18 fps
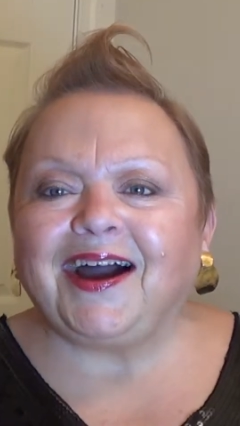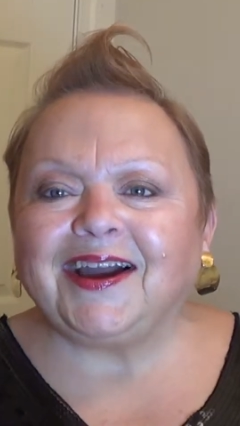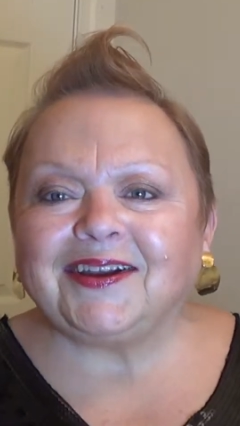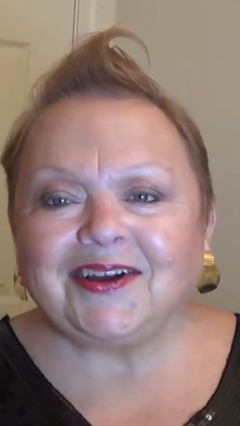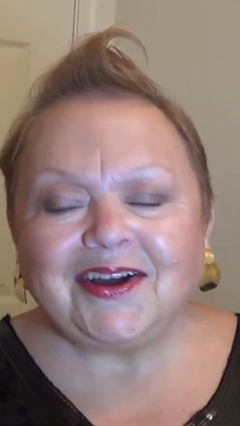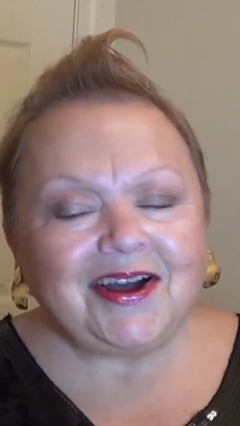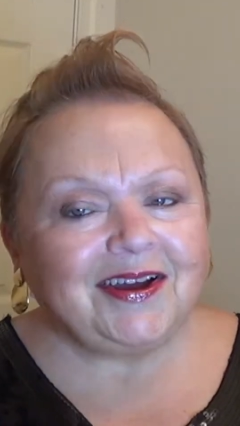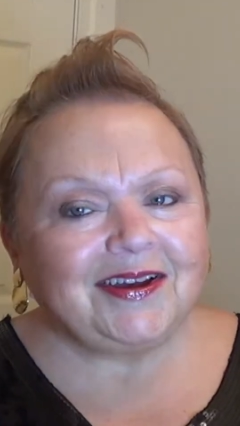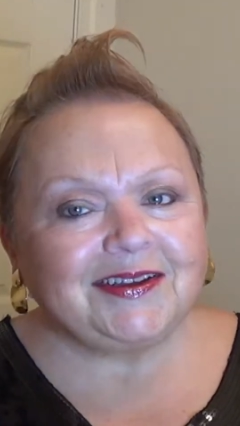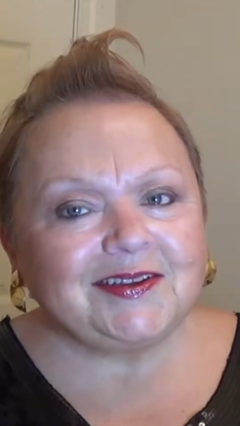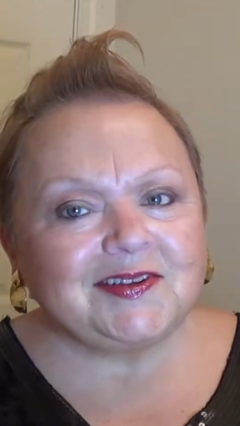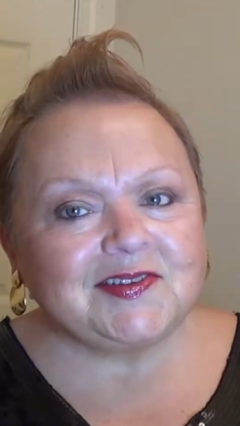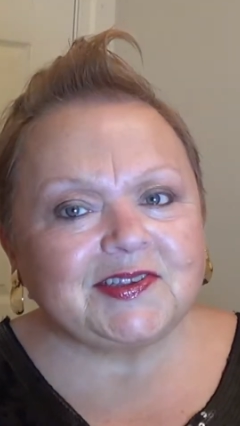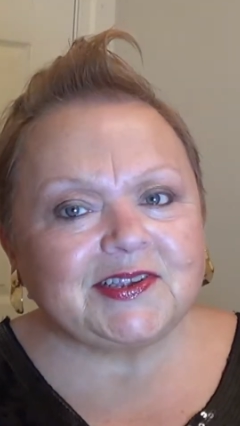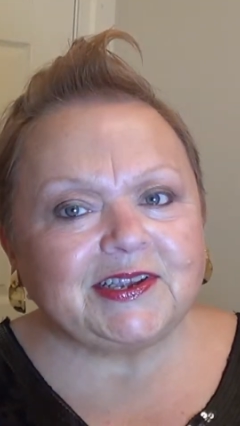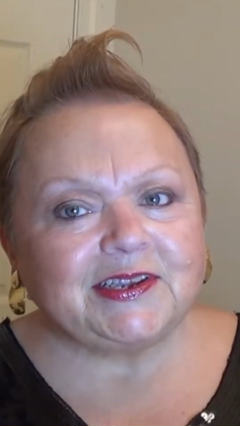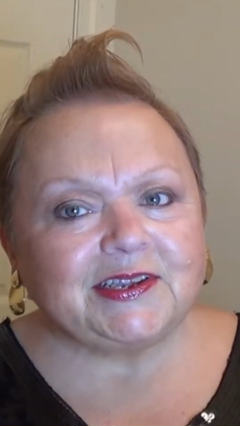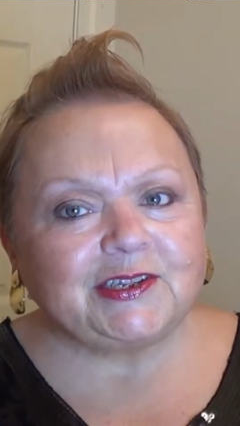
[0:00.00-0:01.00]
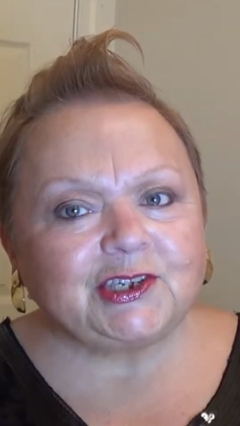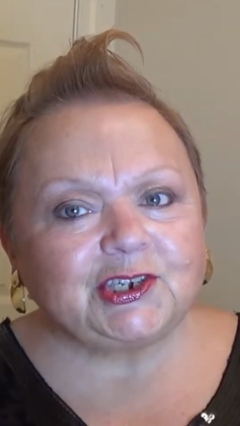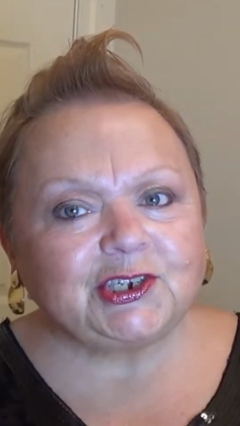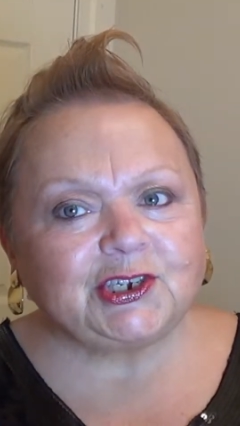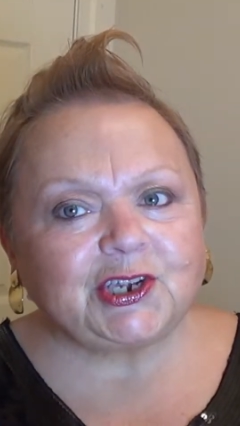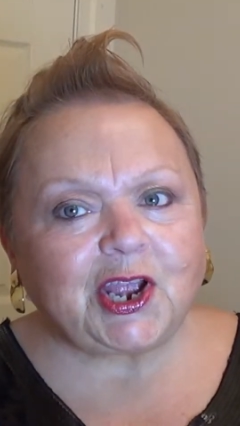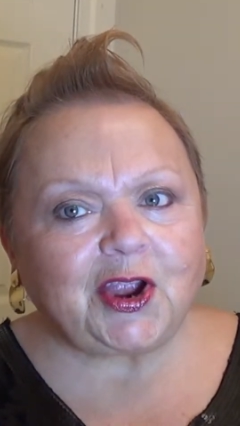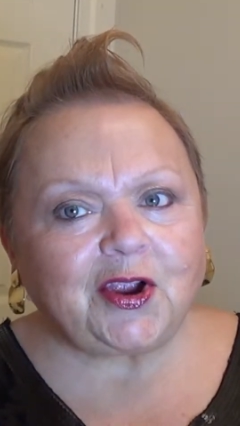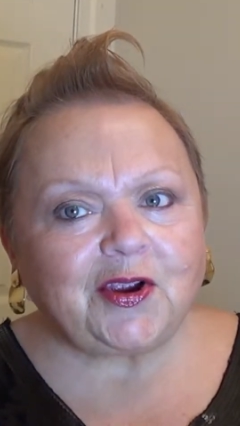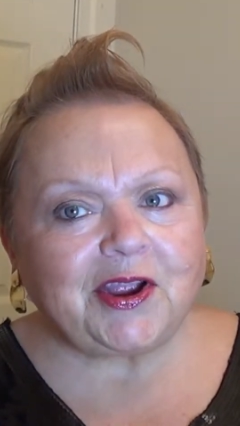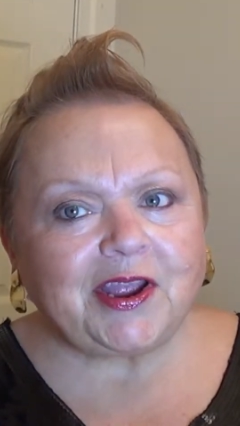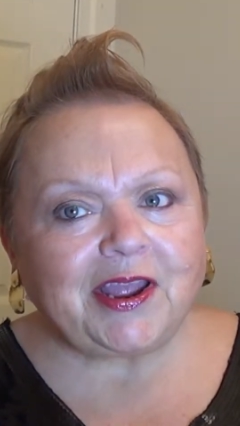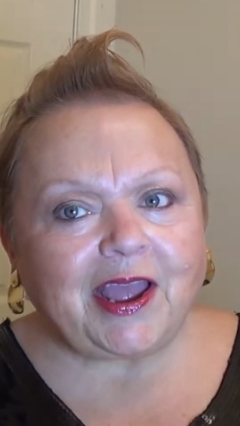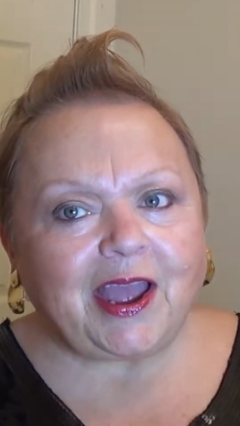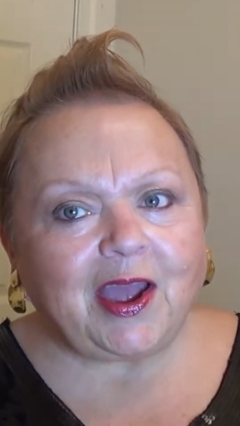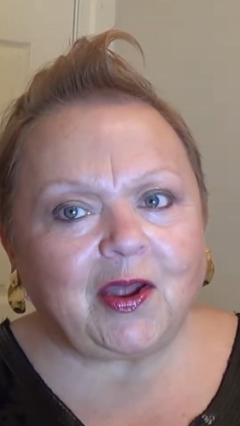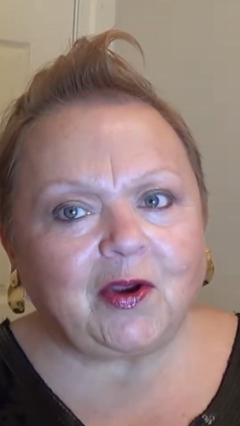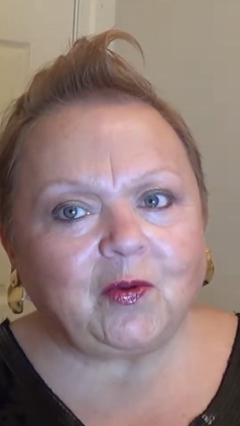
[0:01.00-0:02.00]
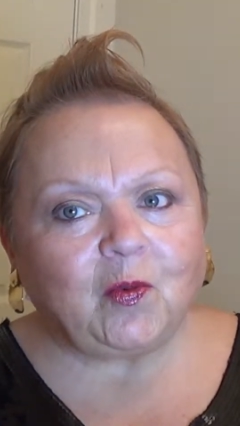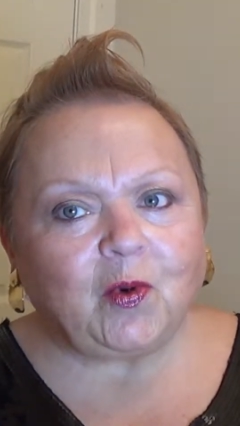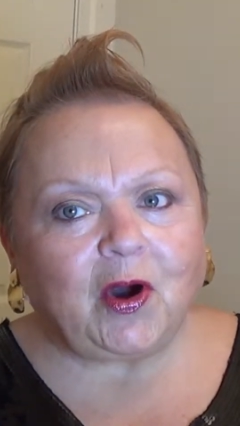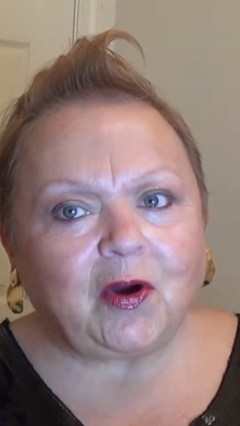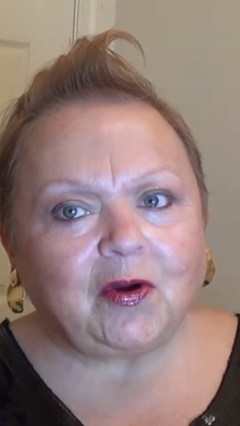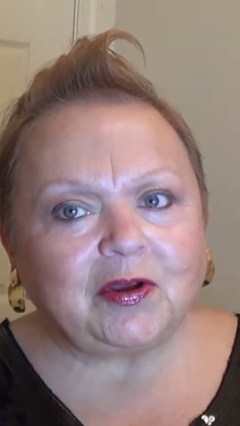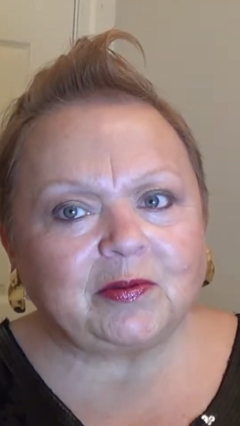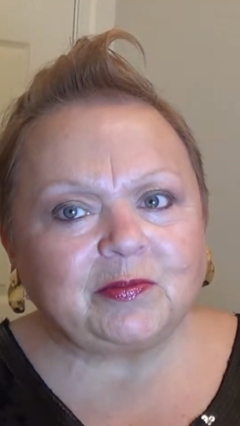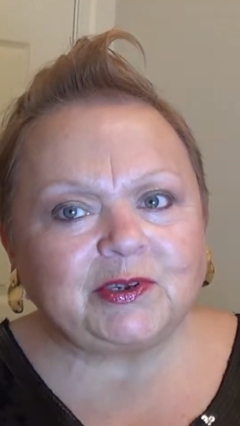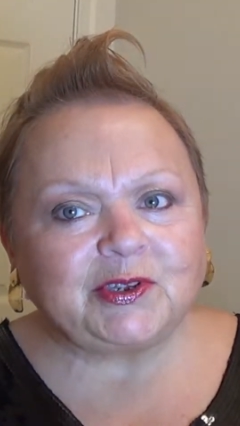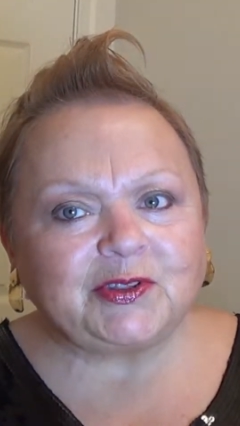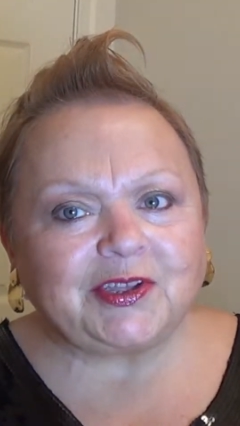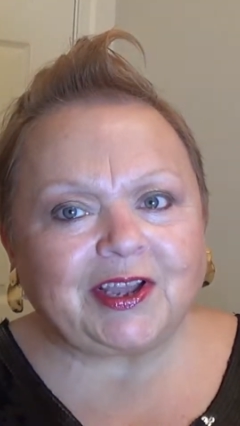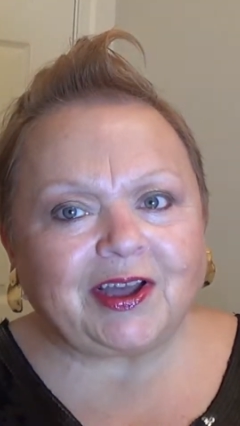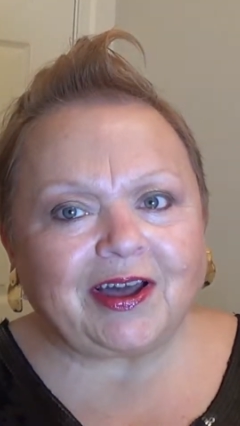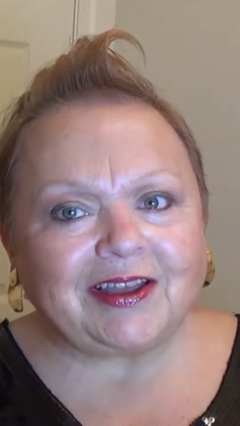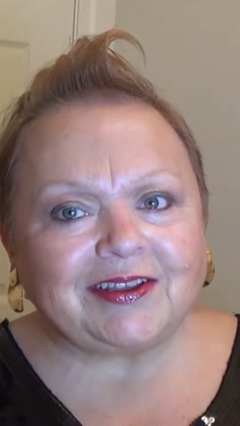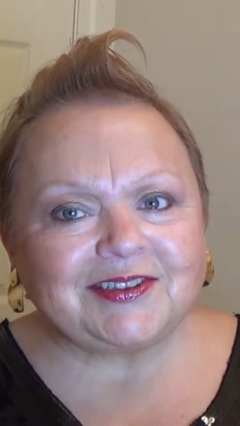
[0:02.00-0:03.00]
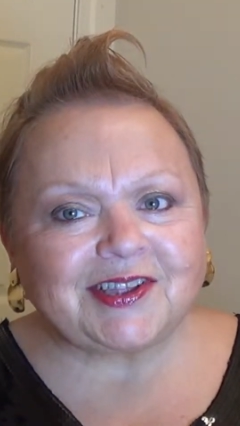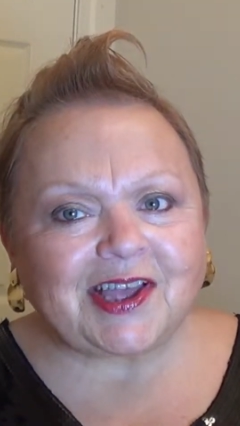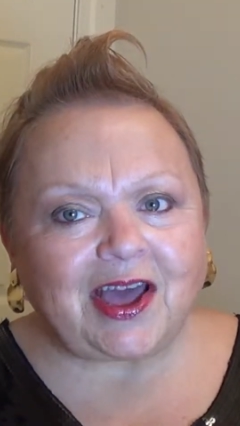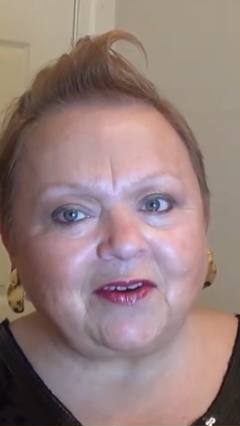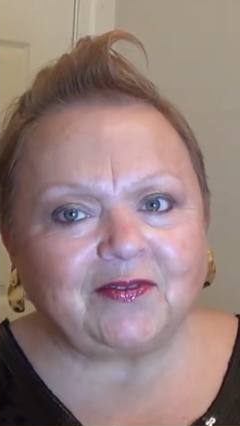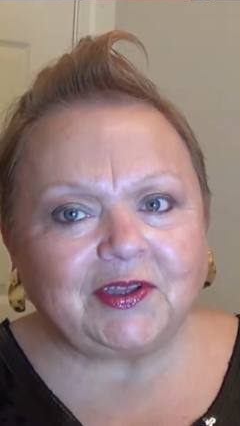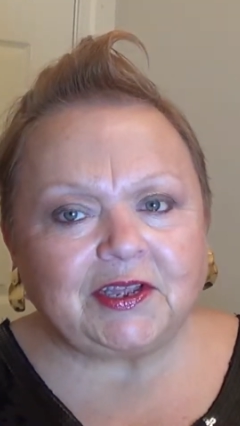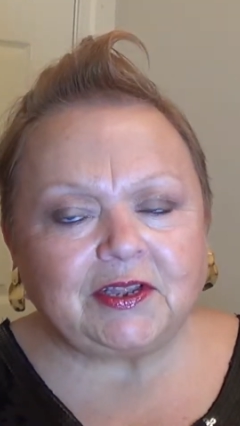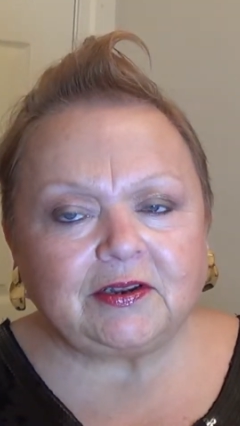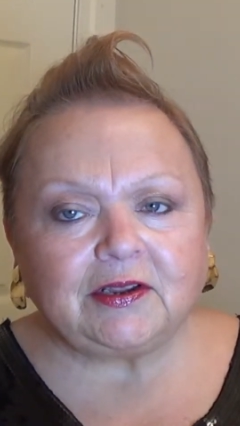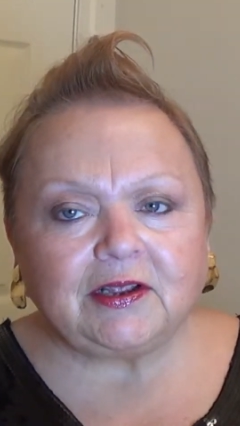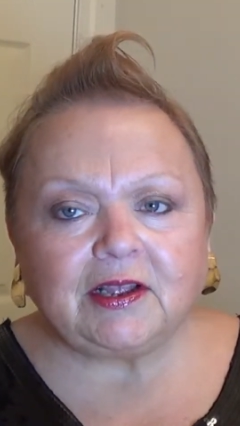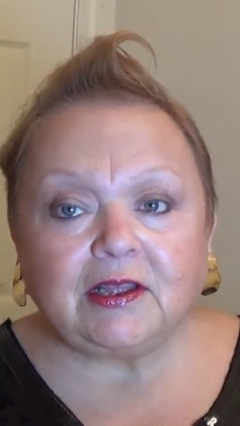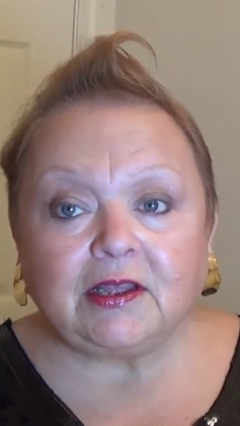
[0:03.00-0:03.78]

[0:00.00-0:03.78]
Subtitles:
Hi guys, it's Sherry and welcome to The Eyes Have It.